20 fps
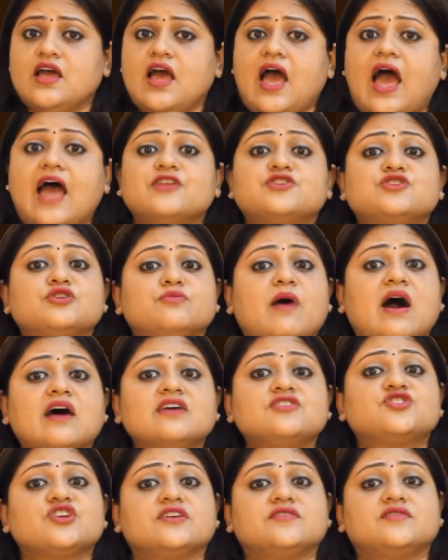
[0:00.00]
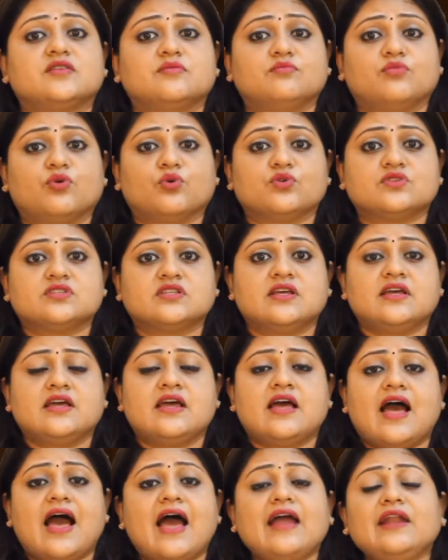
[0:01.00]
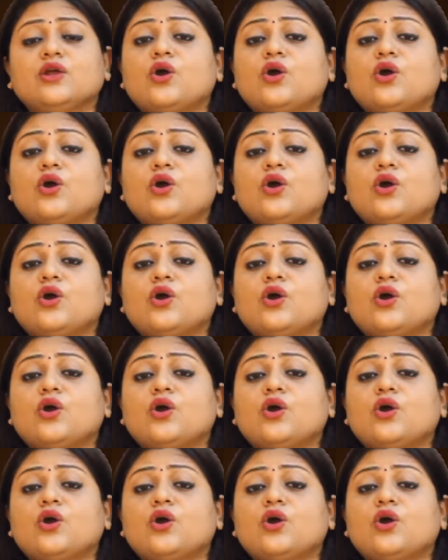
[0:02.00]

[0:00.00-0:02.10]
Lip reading: and Subhash Chandra Bose and